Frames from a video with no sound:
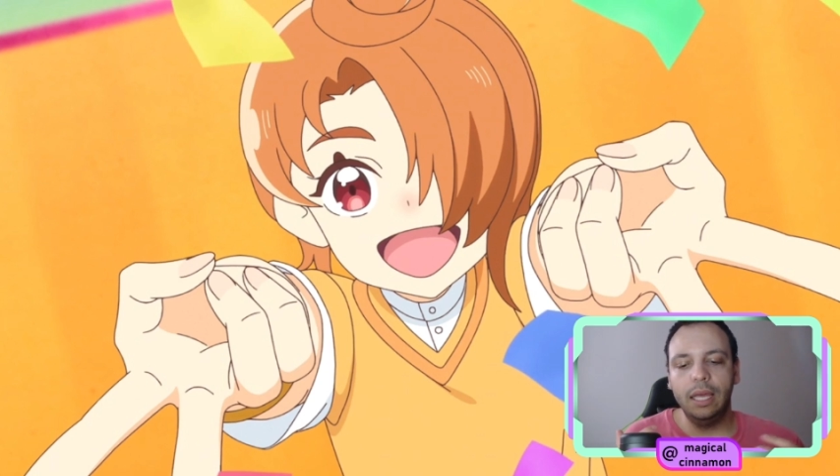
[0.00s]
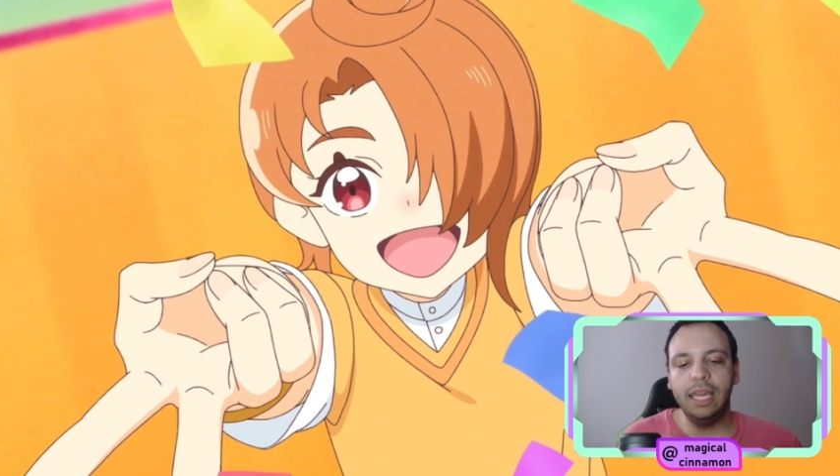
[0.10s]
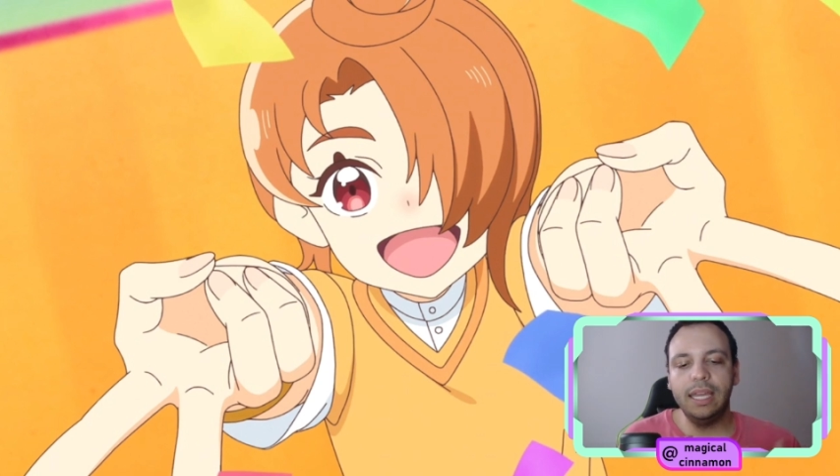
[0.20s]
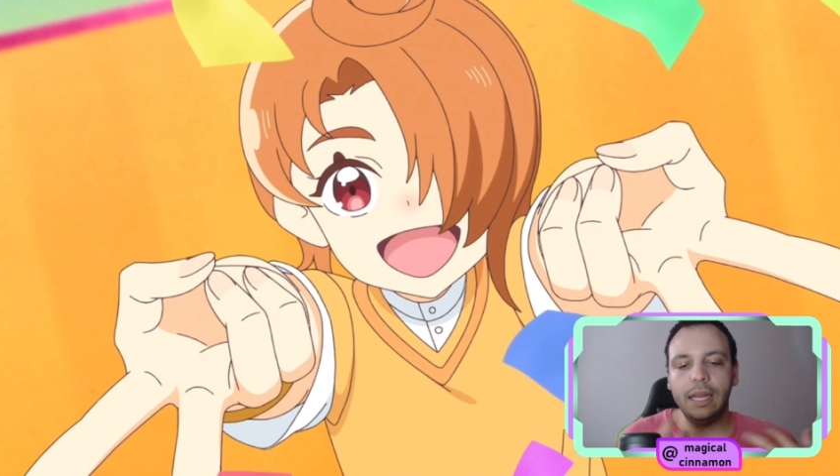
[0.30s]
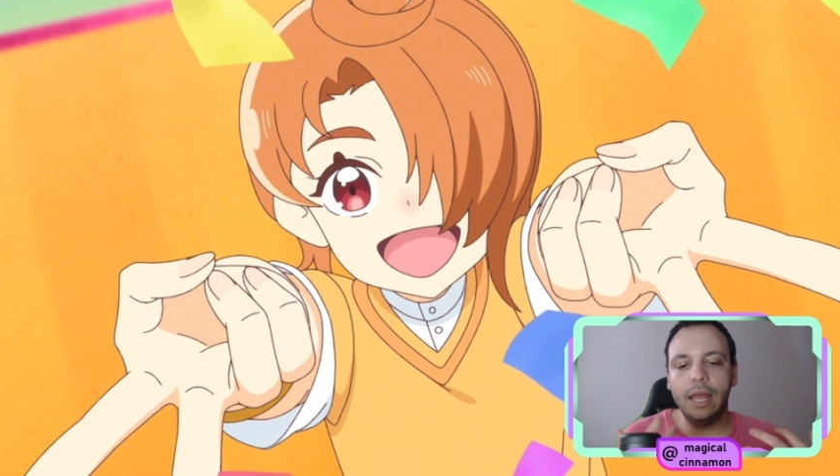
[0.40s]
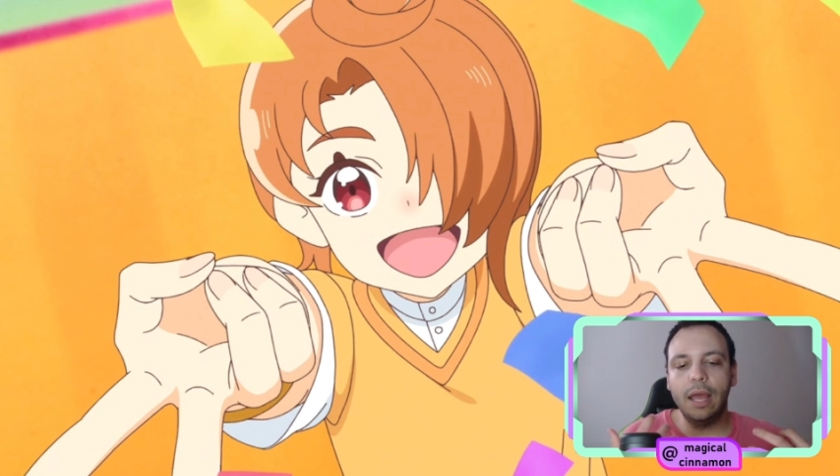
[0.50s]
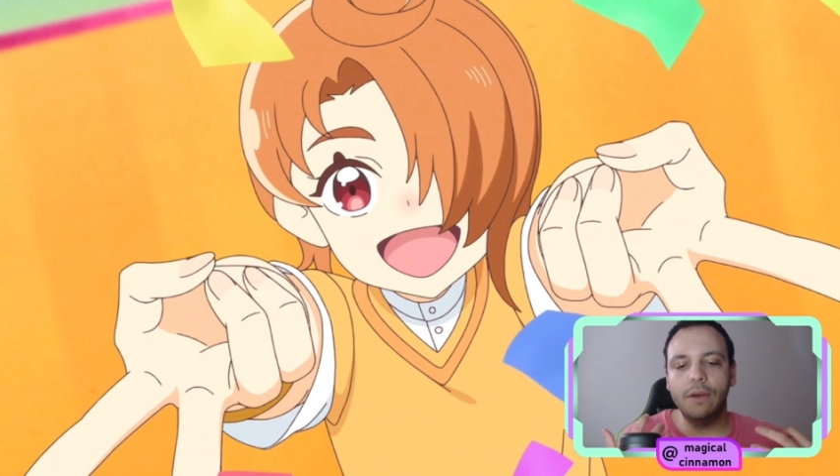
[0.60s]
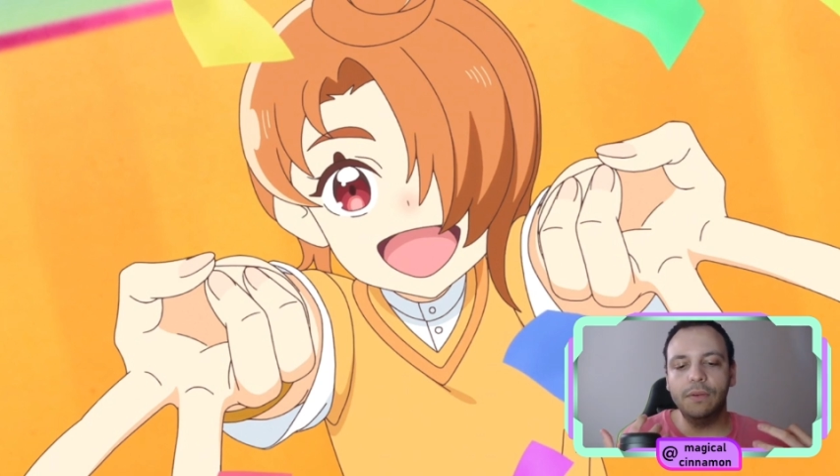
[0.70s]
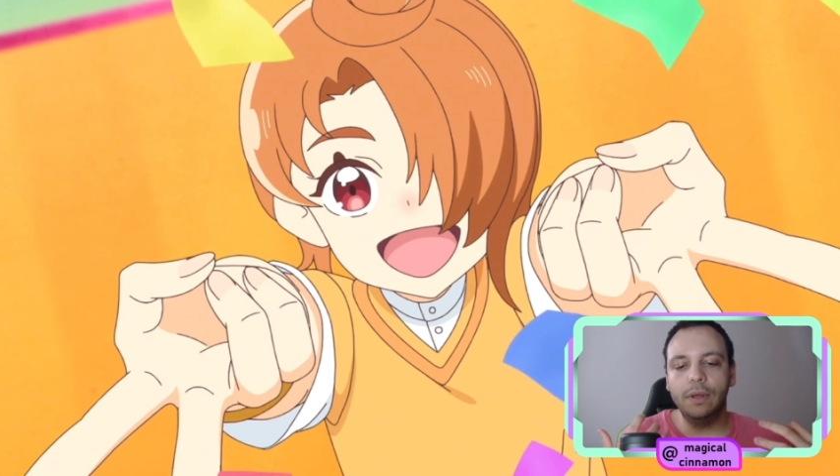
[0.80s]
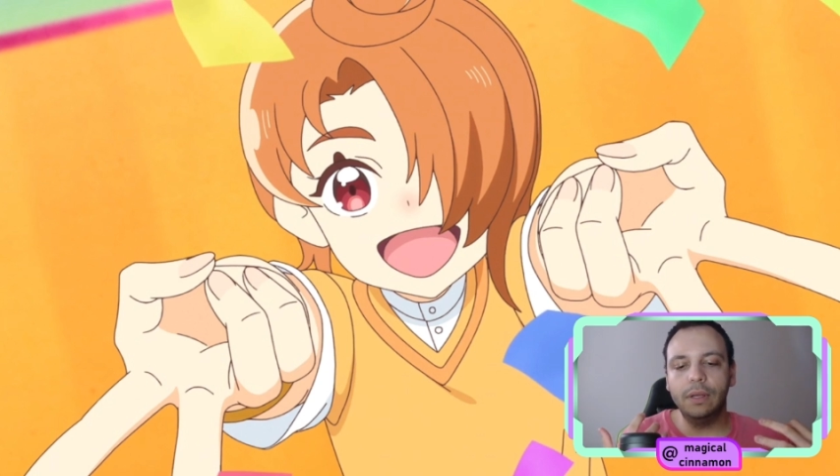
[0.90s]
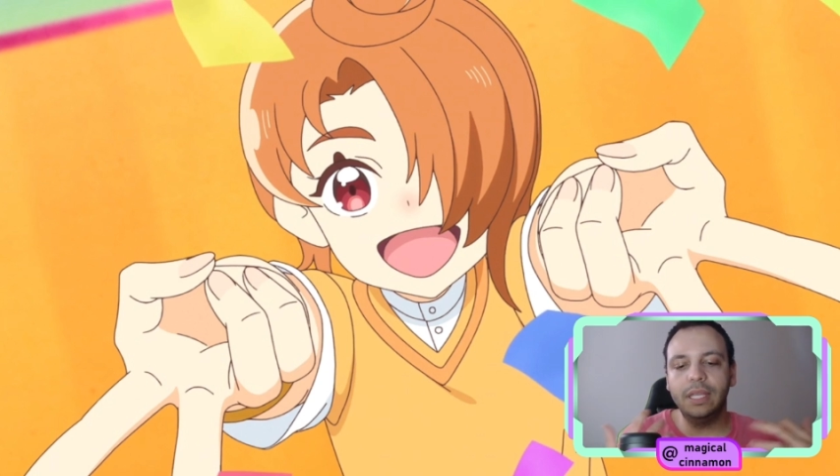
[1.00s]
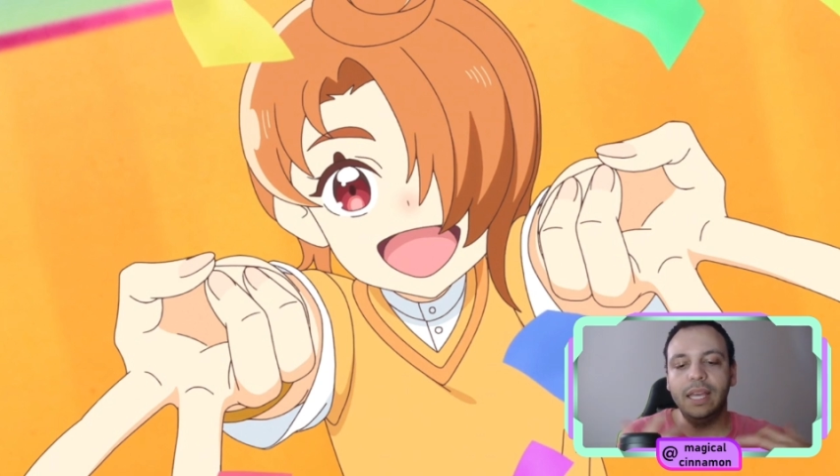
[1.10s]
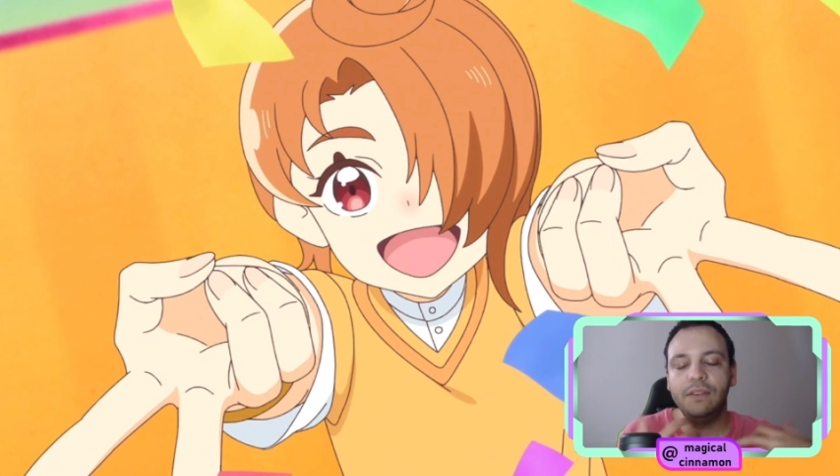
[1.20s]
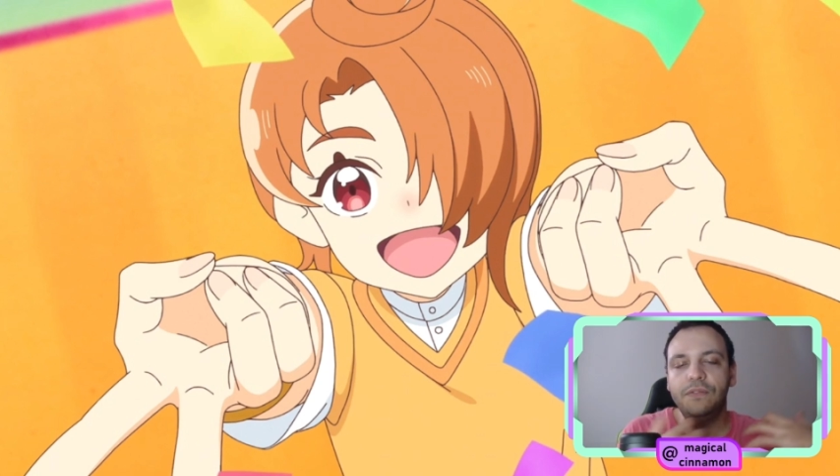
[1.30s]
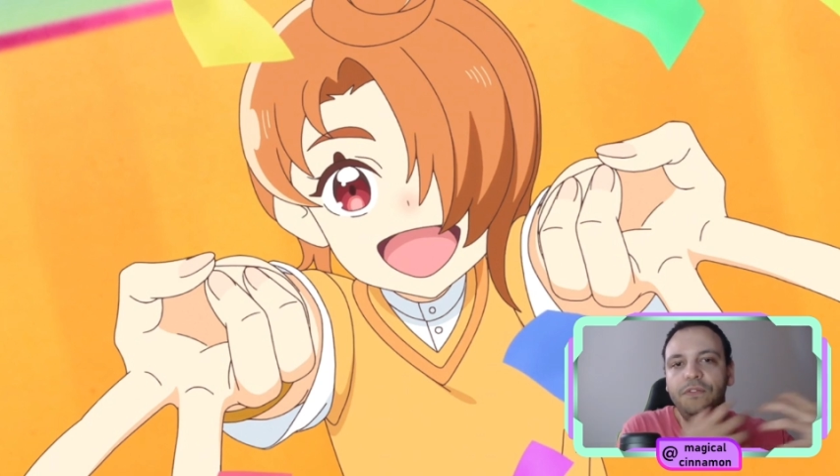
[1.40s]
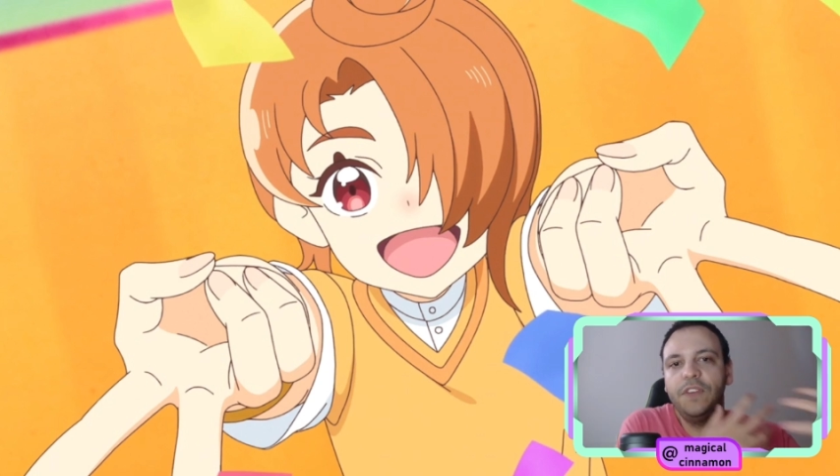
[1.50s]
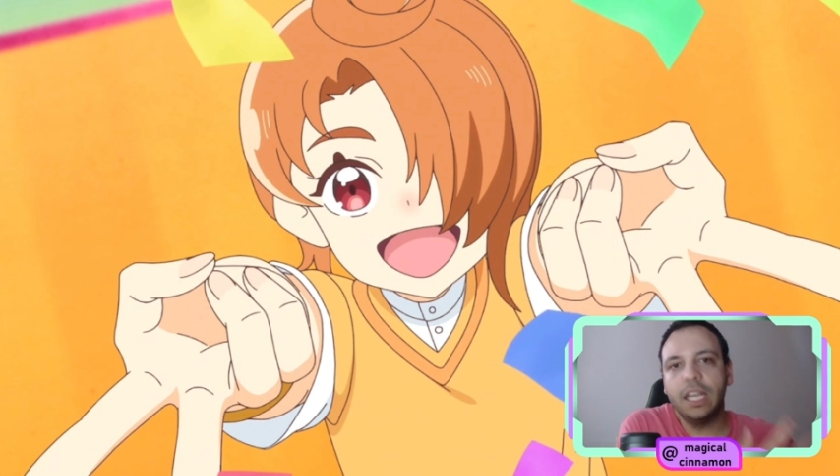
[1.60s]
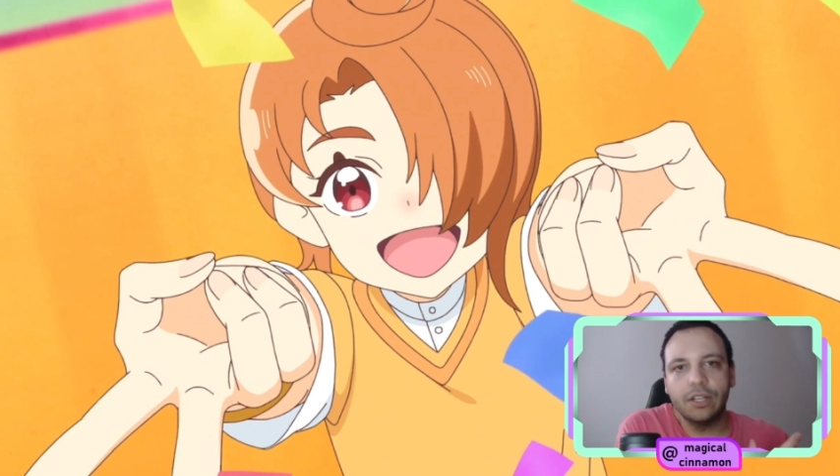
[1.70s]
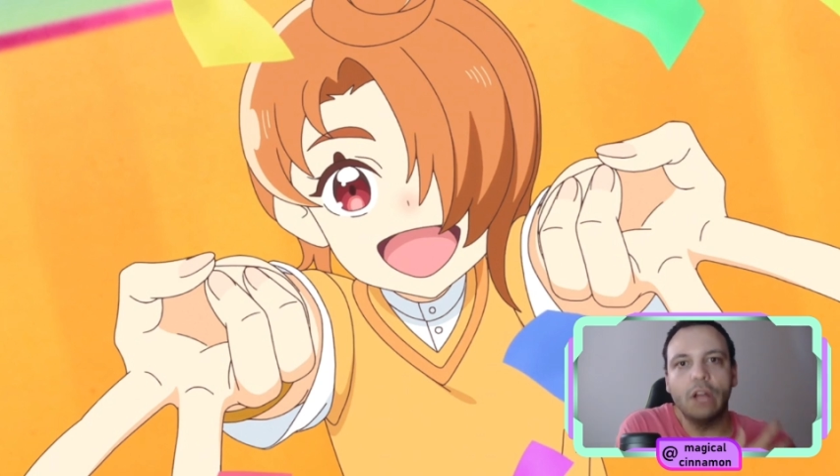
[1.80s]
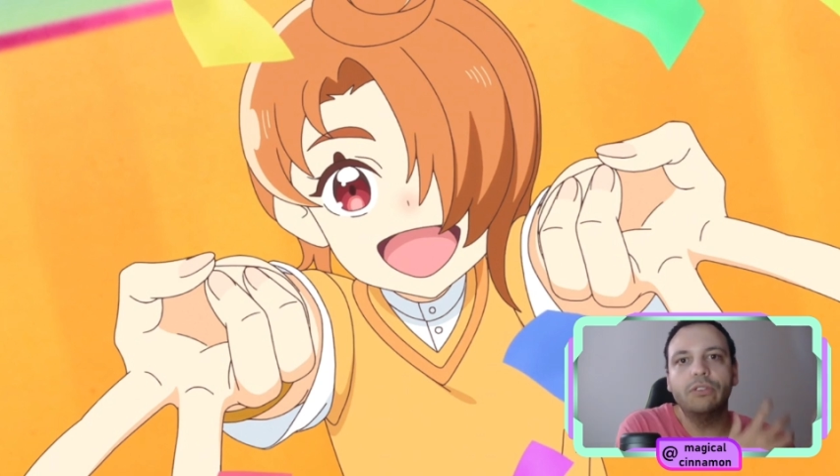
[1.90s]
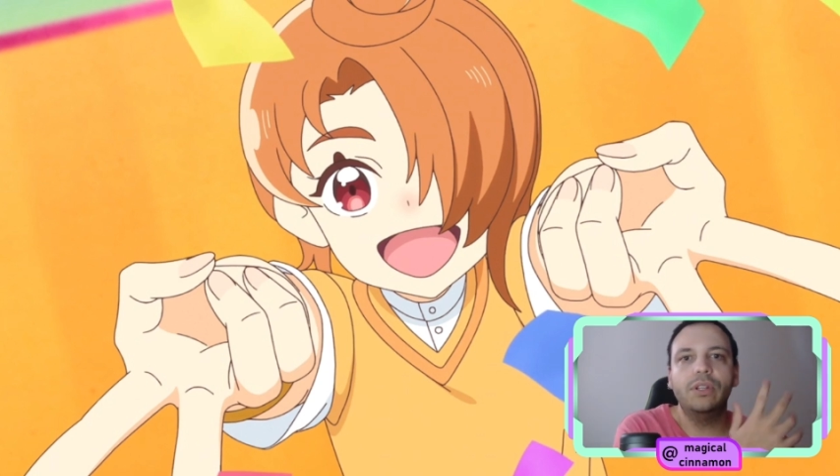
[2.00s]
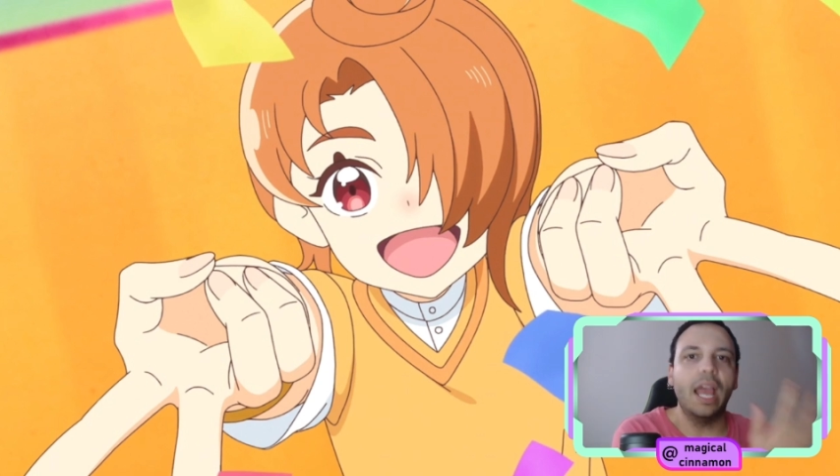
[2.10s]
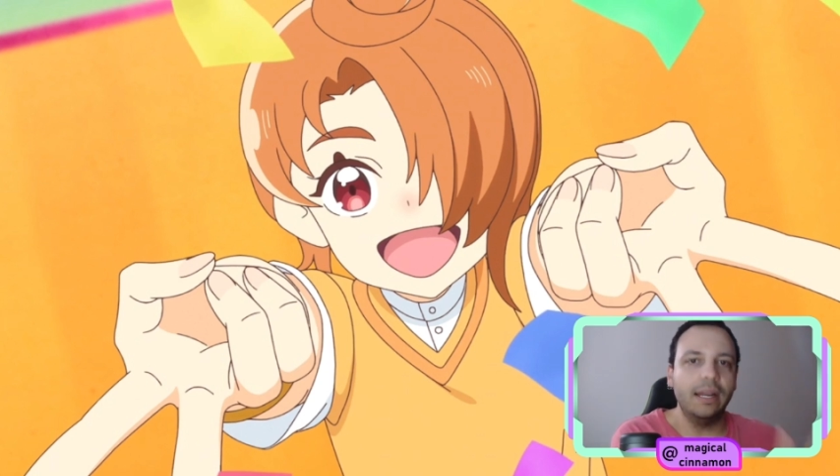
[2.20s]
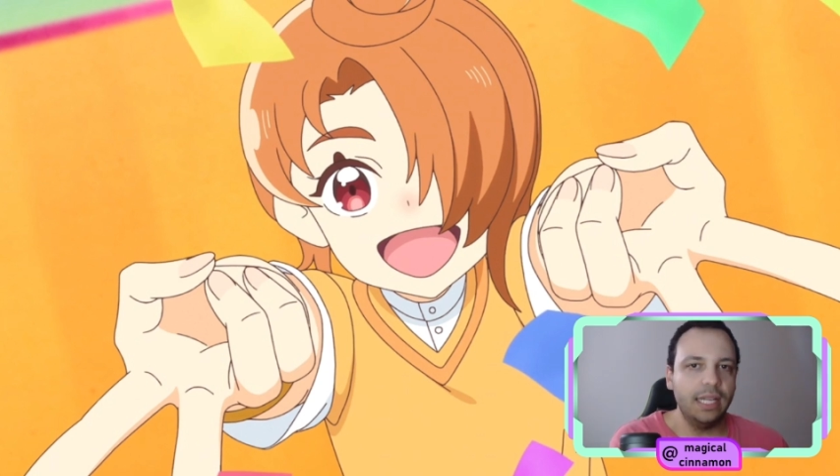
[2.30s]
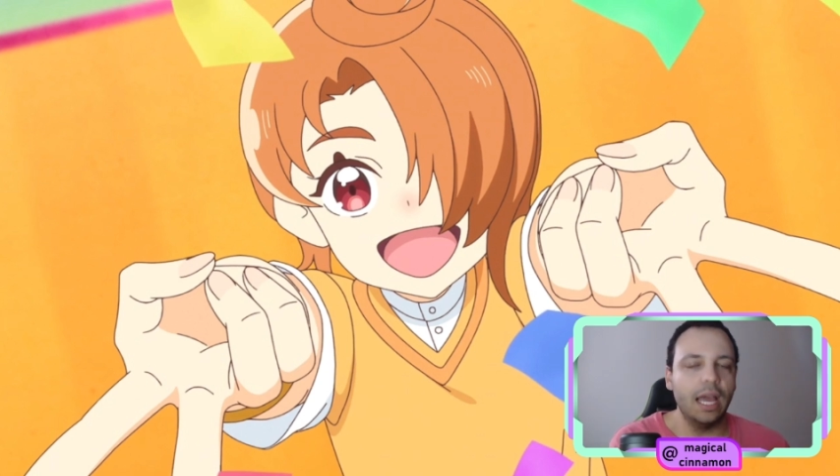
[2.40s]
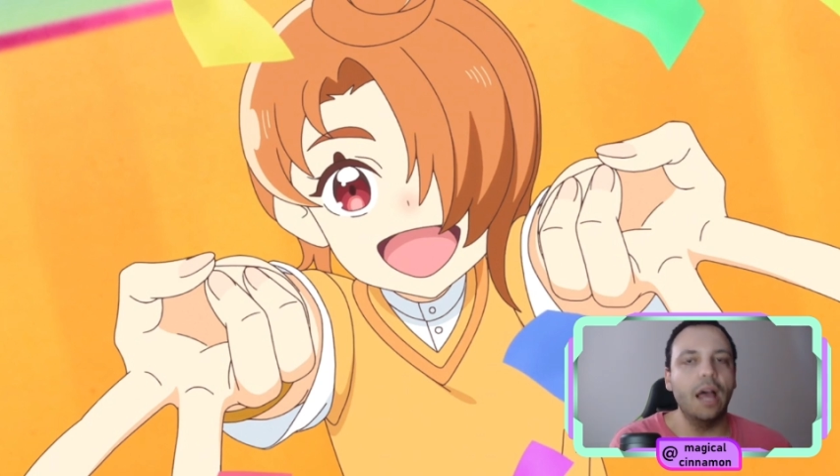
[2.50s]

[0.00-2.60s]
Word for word: it can feed onto the idea